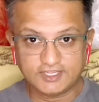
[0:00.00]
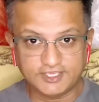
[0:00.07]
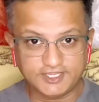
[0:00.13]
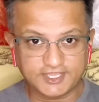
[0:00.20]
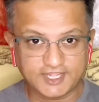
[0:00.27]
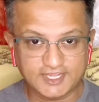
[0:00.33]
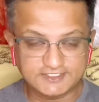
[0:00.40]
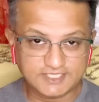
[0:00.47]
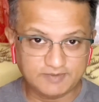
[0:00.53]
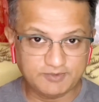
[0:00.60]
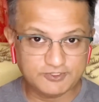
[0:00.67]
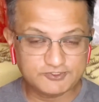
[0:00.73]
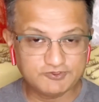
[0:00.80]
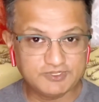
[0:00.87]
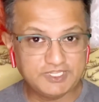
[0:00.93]
Hey there guys, I'm your
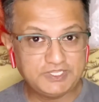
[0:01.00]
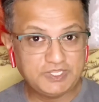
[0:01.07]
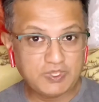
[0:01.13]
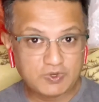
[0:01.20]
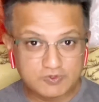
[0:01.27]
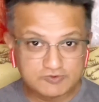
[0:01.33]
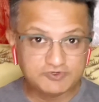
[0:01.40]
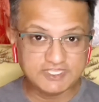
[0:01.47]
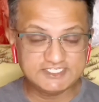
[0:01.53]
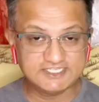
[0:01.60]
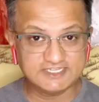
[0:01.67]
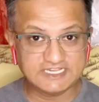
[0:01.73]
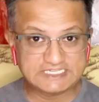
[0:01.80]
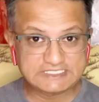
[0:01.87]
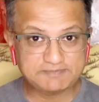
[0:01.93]
truly the
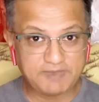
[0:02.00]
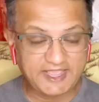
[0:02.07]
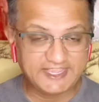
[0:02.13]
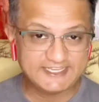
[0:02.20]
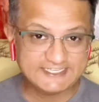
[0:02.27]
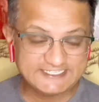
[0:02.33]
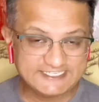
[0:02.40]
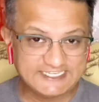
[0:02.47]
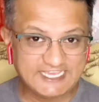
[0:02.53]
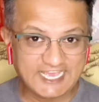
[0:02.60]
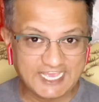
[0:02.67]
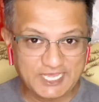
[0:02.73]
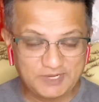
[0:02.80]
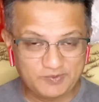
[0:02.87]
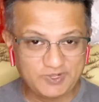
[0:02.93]
original Spiky D,
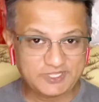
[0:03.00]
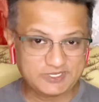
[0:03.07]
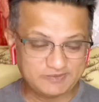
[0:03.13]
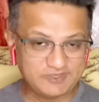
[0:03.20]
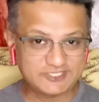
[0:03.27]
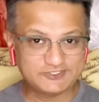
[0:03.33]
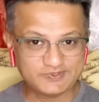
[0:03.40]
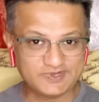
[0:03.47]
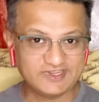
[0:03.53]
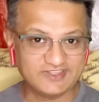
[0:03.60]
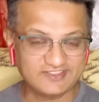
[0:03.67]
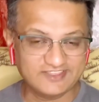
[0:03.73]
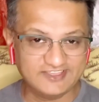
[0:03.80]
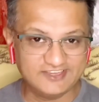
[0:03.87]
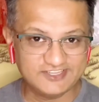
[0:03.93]
and welcome here to
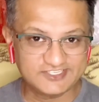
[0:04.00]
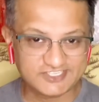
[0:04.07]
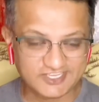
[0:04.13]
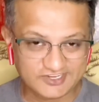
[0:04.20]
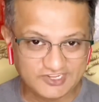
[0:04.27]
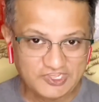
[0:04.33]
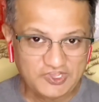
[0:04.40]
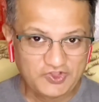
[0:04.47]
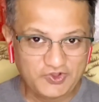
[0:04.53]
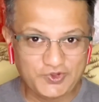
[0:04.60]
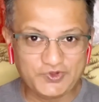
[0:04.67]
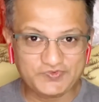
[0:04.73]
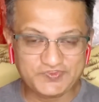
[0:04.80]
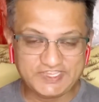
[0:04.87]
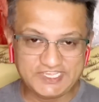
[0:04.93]
another edition
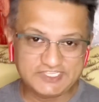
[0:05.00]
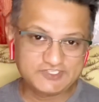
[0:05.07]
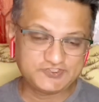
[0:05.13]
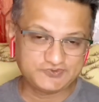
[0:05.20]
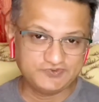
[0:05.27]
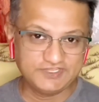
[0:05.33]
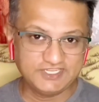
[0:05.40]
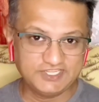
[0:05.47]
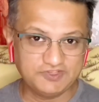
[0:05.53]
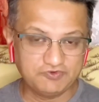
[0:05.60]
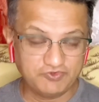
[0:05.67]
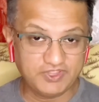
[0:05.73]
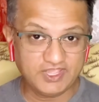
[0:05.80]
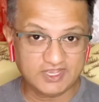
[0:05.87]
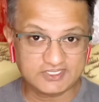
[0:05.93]
of a Trini
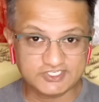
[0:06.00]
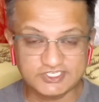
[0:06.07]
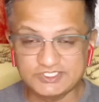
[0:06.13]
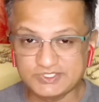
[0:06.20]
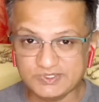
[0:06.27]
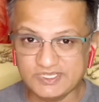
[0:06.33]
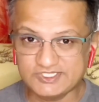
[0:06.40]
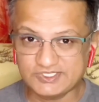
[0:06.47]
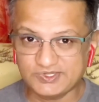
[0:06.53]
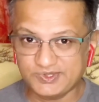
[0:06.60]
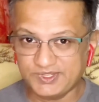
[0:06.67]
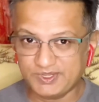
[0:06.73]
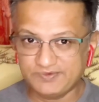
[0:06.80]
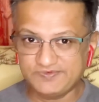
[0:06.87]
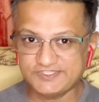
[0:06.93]
reaction. Today, as you know,
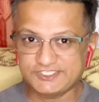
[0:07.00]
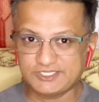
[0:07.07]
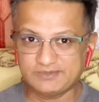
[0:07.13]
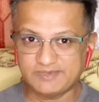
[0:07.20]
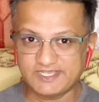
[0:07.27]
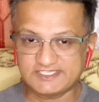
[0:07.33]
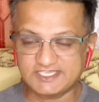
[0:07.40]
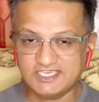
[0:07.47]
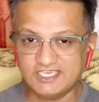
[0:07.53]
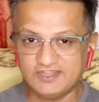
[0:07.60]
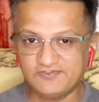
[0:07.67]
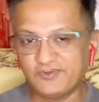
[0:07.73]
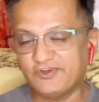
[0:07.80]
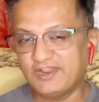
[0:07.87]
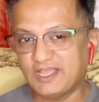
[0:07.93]
here we feature the best in
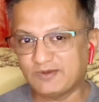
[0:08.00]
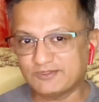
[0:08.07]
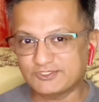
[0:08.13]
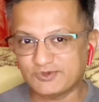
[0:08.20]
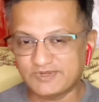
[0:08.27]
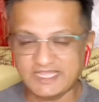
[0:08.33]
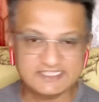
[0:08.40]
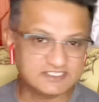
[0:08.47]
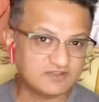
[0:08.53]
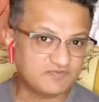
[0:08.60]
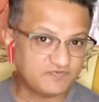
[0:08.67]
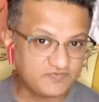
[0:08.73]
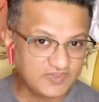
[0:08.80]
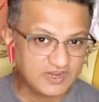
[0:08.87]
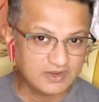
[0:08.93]
foreign language song, dance and
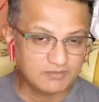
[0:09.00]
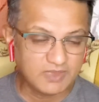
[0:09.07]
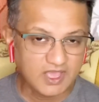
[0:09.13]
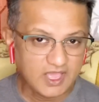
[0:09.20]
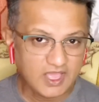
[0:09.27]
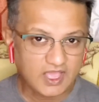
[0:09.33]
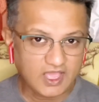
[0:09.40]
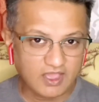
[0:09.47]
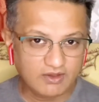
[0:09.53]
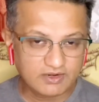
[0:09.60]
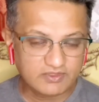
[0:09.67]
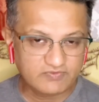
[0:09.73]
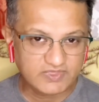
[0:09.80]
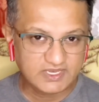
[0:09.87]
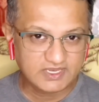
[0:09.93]
film out
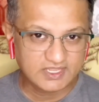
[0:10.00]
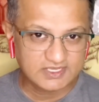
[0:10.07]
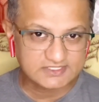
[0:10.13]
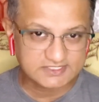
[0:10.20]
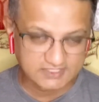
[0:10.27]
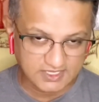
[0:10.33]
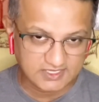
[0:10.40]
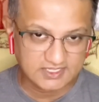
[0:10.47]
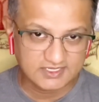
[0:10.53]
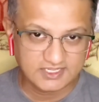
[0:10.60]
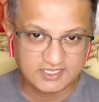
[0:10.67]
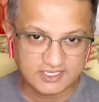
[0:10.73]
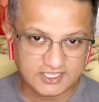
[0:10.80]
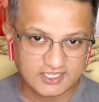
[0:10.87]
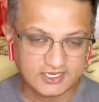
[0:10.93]
of India, Southern
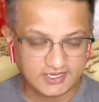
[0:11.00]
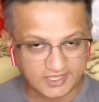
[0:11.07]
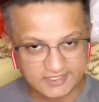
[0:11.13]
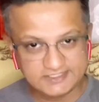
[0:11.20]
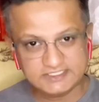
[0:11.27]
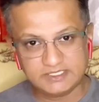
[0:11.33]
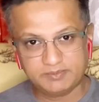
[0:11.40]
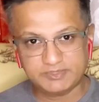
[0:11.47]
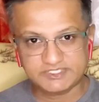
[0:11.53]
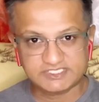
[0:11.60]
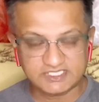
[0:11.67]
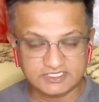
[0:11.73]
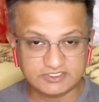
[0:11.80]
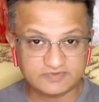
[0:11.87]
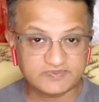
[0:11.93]
India,
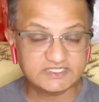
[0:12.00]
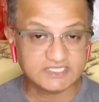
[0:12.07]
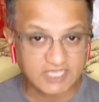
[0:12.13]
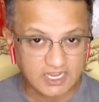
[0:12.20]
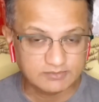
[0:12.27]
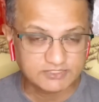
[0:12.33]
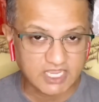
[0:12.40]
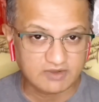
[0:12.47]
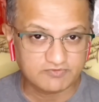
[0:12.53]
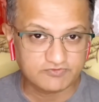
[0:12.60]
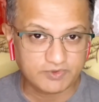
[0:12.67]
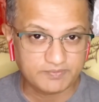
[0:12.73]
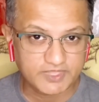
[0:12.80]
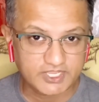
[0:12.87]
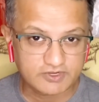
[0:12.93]
90% of the time. So I'm
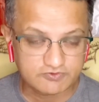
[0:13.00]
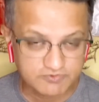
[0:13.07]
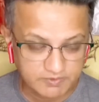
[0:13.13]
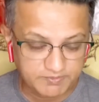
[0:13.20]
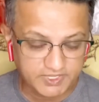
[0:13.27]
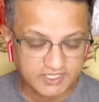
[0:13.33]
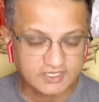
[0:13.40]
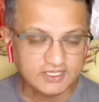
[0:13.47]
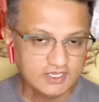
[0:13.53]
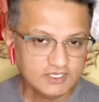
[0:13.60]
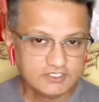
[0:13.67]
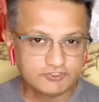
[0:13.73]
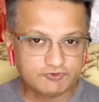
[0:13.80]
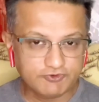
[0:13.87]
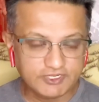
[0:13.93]
from the Caribbean,
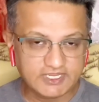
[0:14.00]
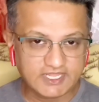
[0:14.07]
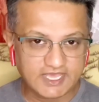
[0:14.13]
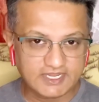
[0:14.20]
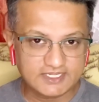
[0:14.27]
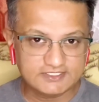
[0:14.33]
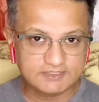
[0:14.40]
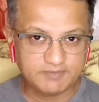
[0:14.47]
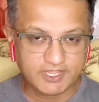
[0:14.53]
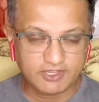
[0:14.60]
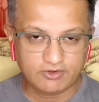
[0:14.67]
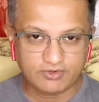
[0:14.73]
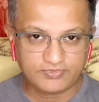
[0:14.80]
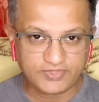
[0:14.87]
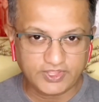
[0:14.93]
Trinidad and
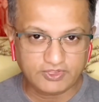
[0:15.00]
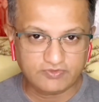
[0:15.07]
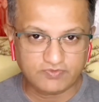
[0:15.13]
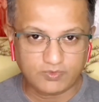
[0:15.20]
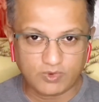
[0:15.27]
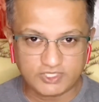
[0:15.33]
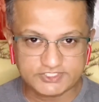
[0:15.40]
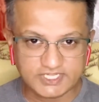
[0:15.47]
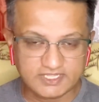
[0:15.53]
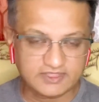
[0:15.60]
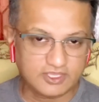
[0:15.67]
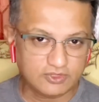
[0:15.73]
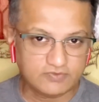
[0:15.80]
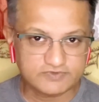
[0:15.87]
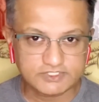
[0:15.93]
Tobago. Thank you for watching,
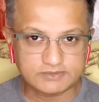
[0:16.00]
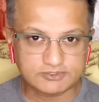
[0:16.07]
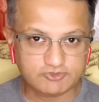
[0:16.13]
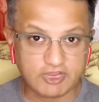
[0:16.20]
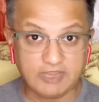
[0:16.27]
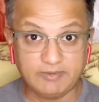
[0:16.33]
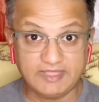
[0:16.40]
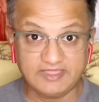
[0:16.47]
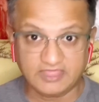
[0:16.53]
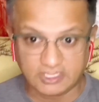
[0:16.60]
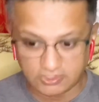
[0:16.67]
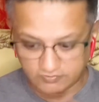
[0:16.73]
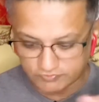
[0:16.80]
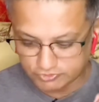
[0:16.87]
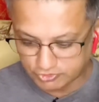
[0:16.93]
thank you for subscribing, thank
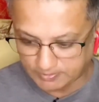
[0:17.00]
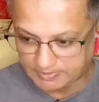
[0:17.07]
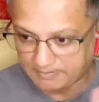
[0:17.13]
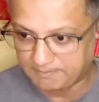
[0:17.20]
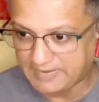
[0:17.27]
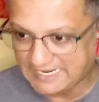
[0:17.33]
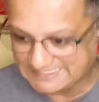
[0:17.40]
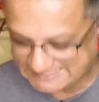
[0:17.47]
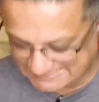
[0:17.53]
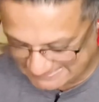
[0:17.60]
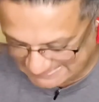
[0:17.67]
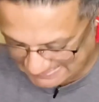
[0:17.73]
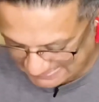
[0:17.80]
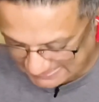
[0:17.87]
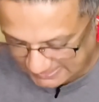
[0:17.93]
you for dropping by
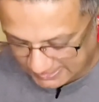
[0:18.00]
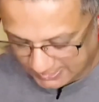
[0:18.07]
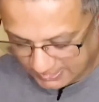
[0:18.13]
today.